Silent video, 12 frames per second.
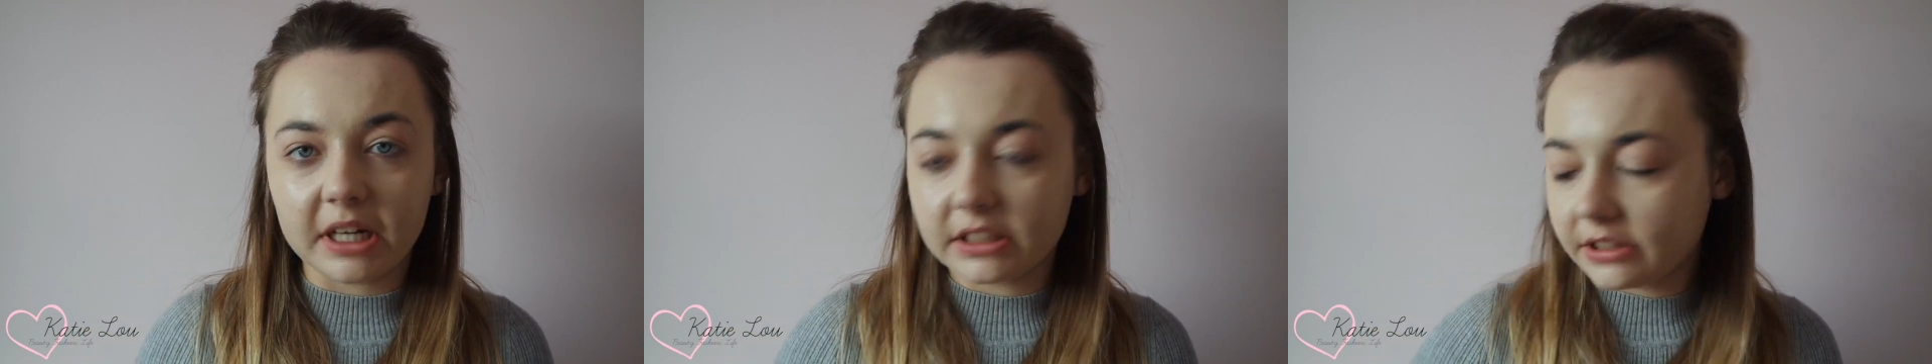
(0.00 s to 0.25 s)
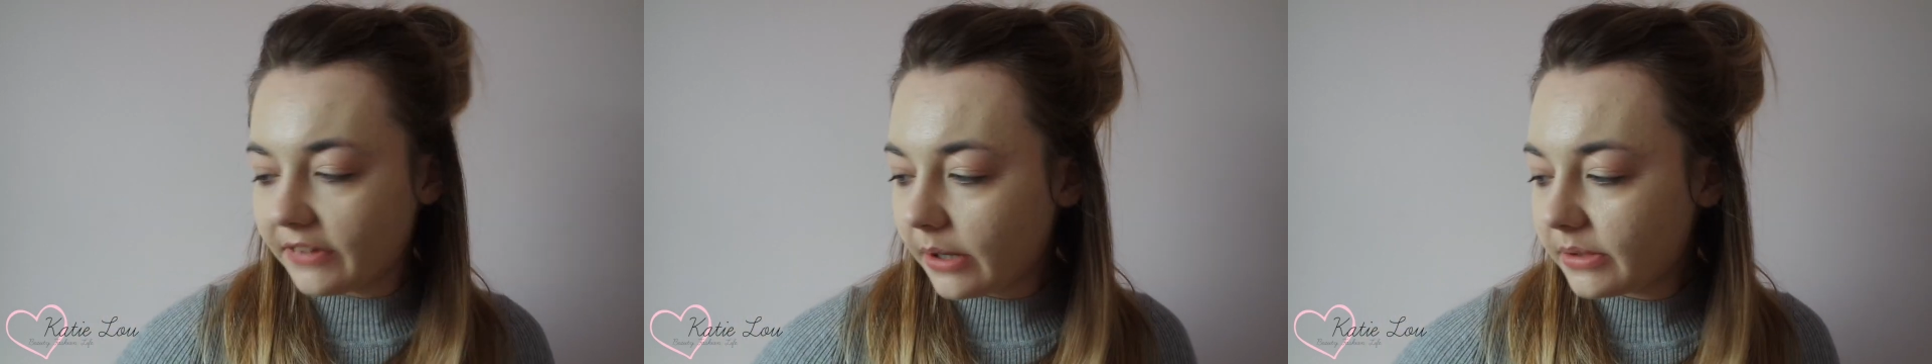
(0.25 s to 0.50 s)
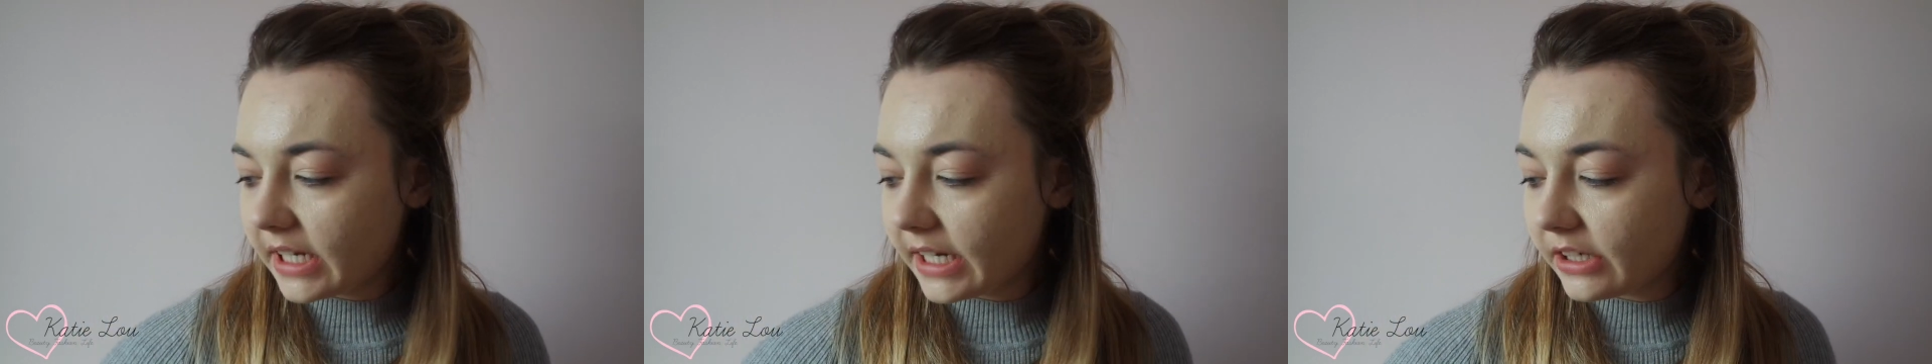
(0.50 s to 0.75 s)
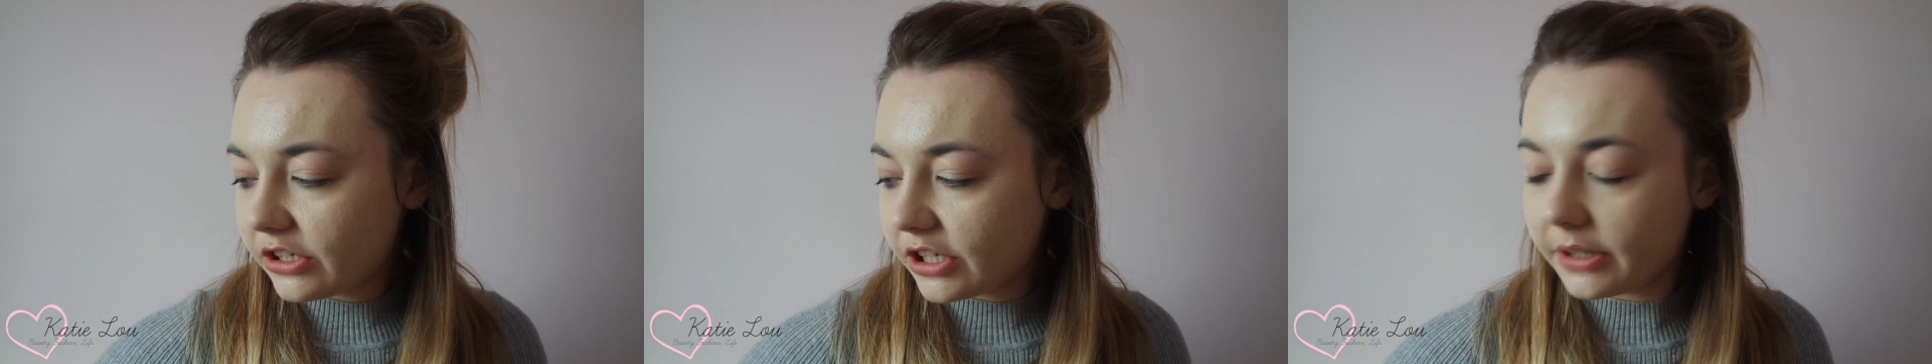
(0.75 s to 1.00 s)
Match
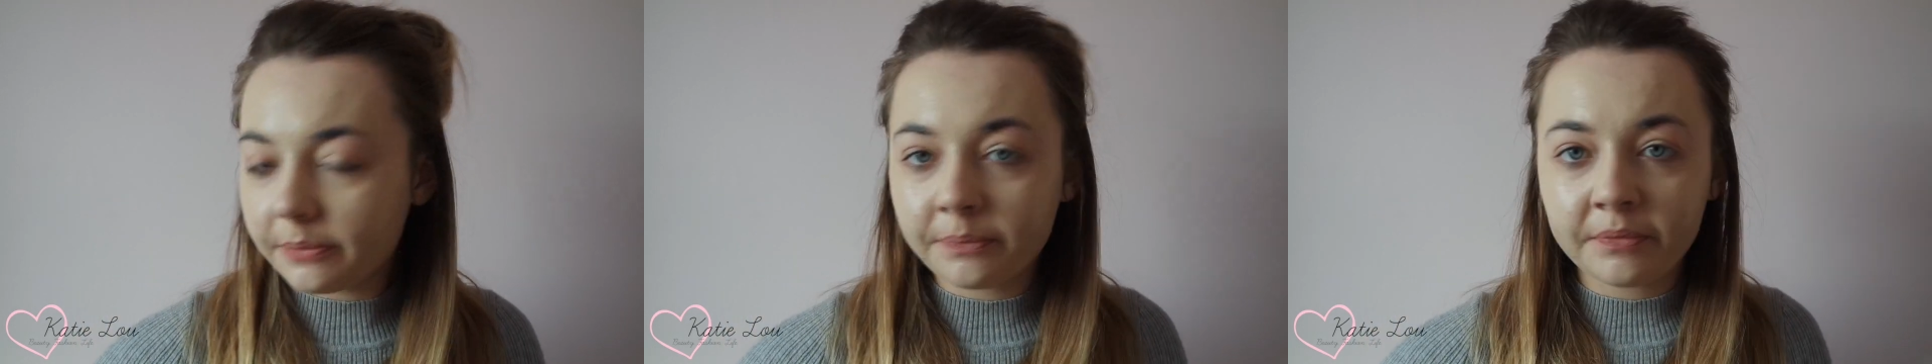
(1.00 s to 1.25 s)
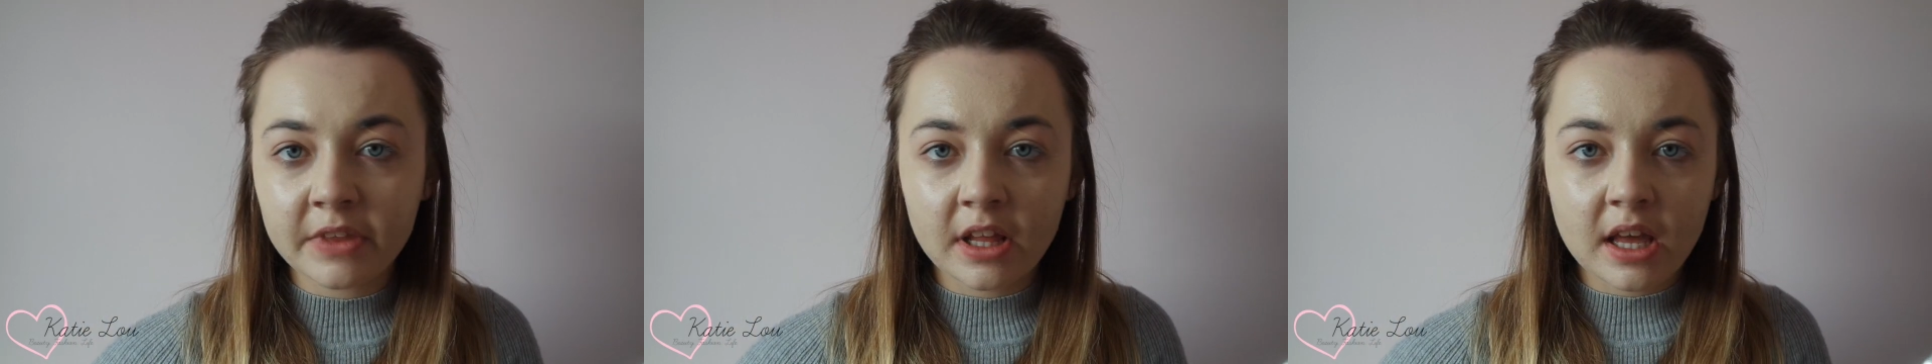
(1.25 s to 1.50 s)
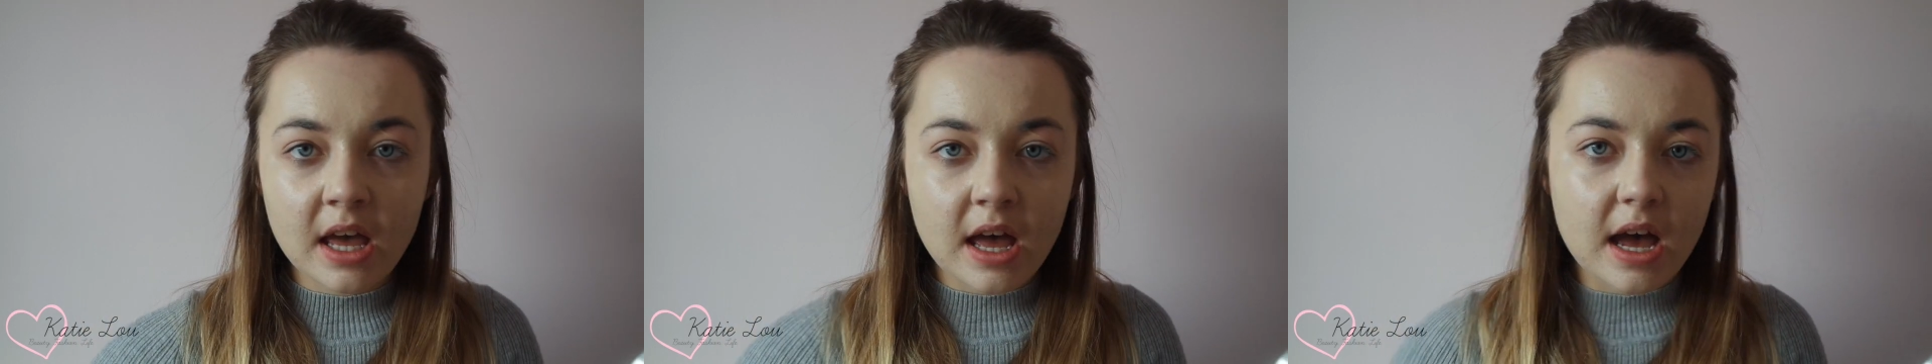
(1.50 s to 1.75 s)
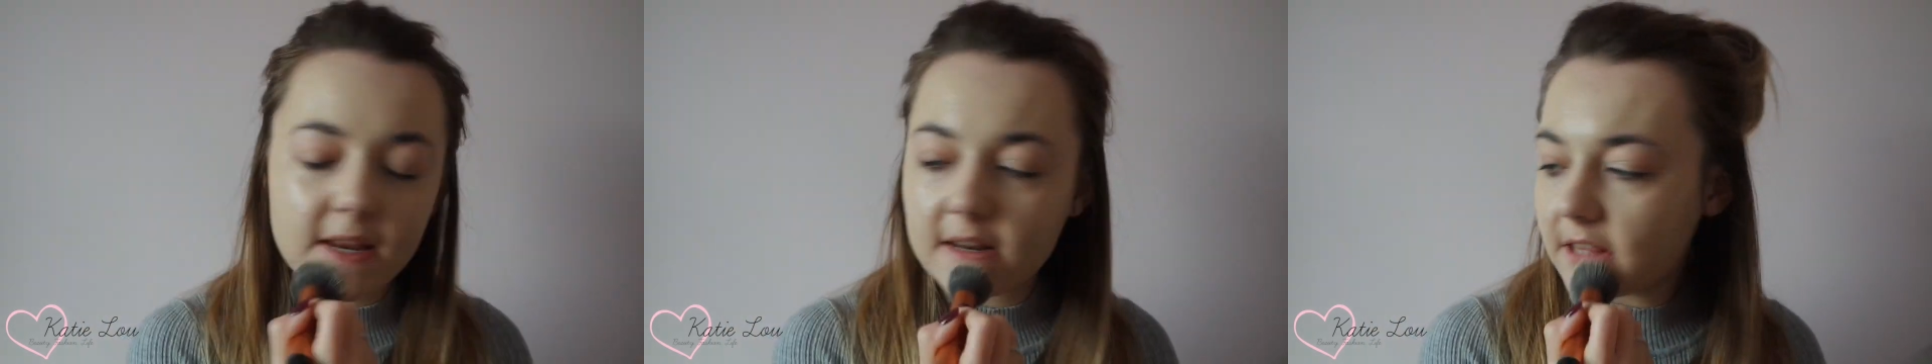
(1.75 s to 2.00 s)
foundation
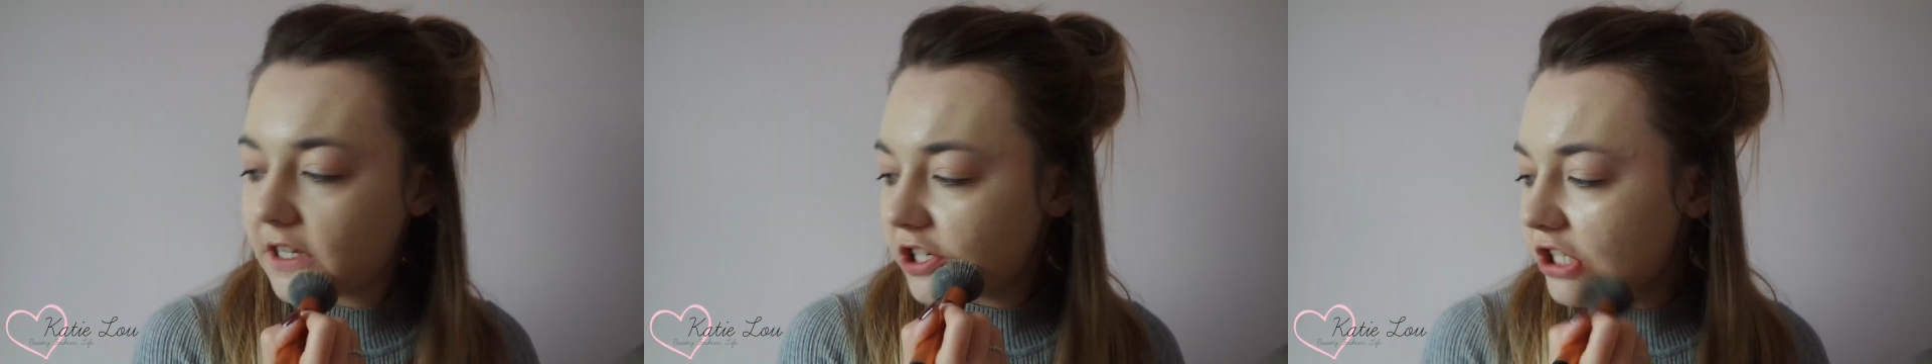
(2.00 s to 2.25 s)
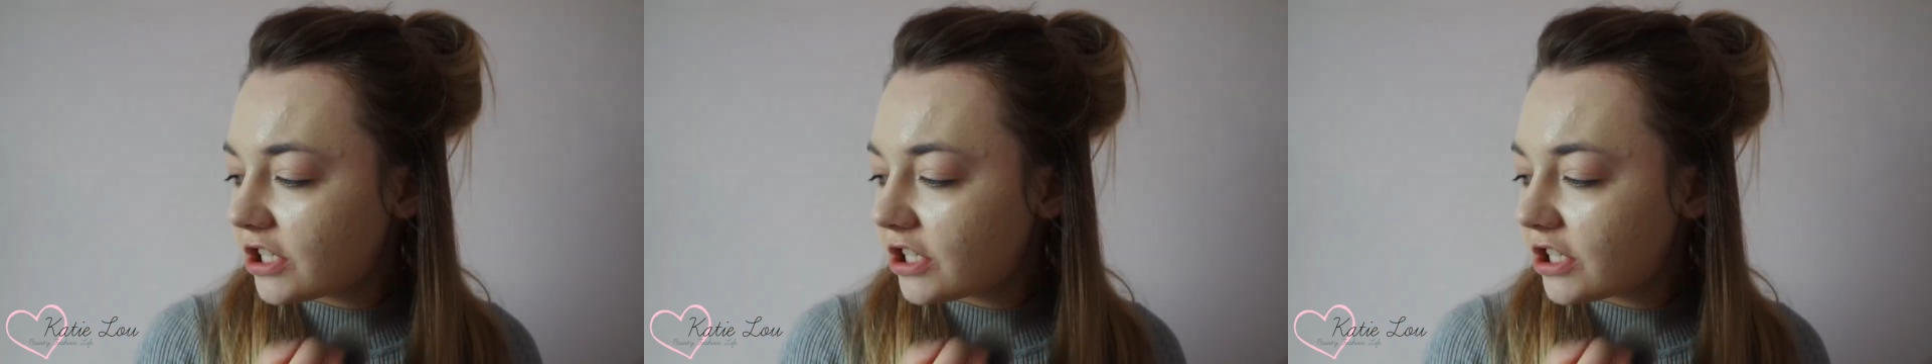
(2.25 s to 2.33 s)
in the